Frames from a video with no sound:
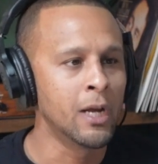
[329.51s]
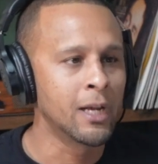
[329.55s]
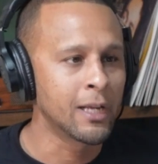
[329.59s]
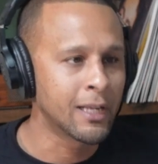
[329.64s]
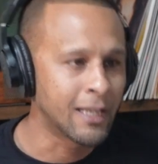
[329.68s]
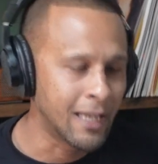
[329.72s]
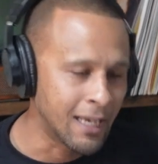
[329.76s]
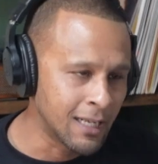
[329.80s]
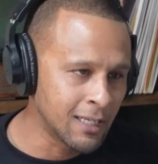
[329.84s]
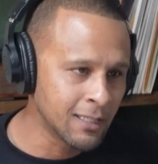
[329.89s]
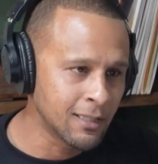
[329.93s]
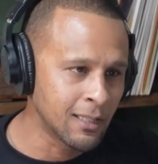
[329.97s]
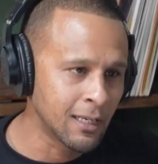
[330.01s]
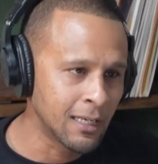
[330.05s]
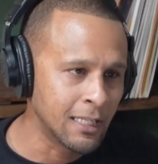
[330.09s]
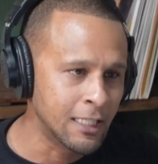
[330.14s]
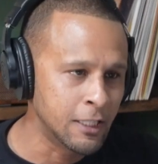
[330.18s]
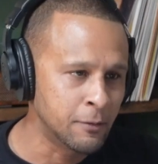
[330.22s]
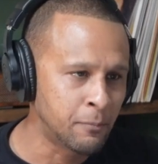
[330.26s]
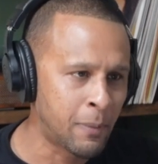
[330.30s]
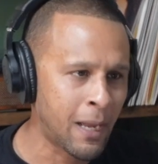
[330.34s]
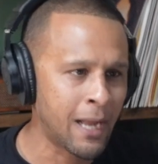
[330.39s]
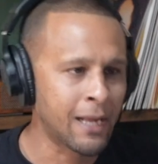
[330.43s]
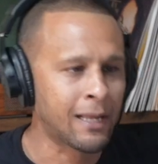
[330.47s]
getting the
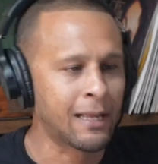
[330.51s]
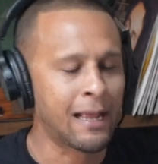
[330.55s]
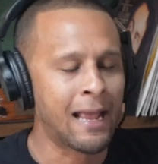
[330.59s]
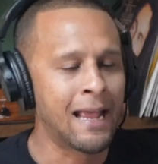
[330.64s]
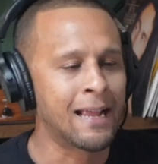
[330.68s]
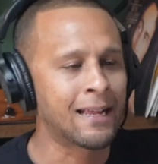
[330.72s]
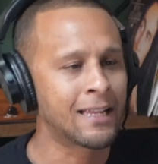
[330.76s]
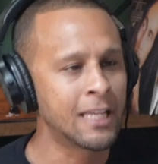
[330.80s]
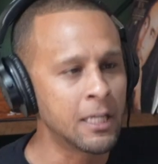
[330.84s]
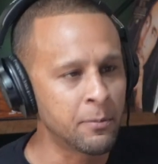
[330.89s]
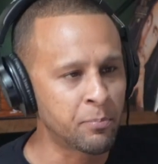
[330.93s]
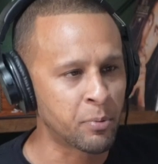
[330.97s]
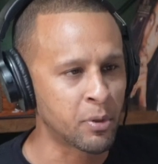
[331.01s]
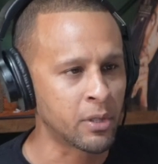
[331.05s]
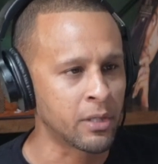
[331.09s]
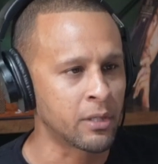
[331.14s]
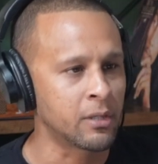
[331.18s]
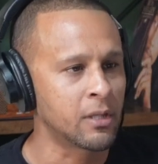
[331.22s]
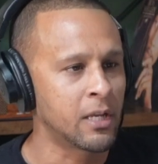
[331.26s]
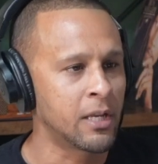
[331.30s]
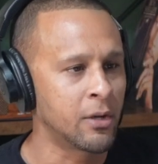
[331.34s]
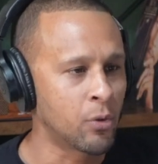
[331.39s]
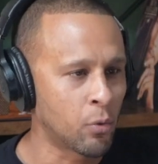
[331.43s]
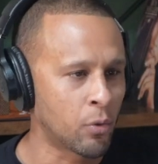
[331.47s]
lead back and keeping it
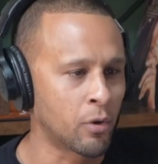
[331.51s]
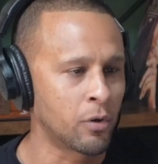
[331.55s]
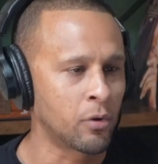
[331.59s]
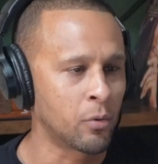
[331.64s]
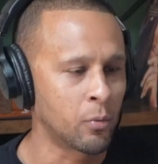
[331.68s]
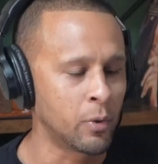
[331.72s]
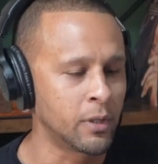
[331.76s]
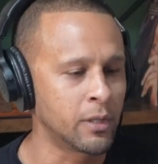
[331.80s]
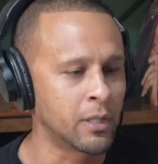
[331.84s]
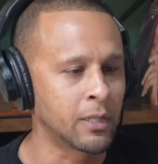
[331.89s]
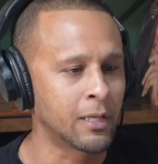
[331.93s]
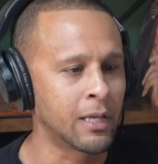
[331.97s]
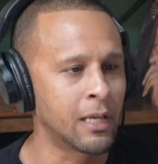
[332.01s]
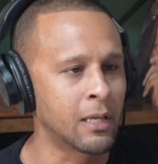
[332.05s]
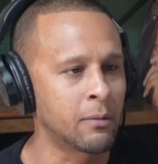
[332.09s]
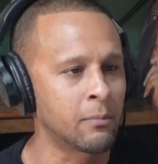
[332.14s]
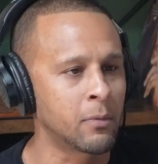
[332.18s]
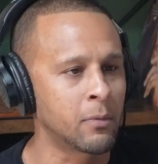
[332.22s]
in order to win the game.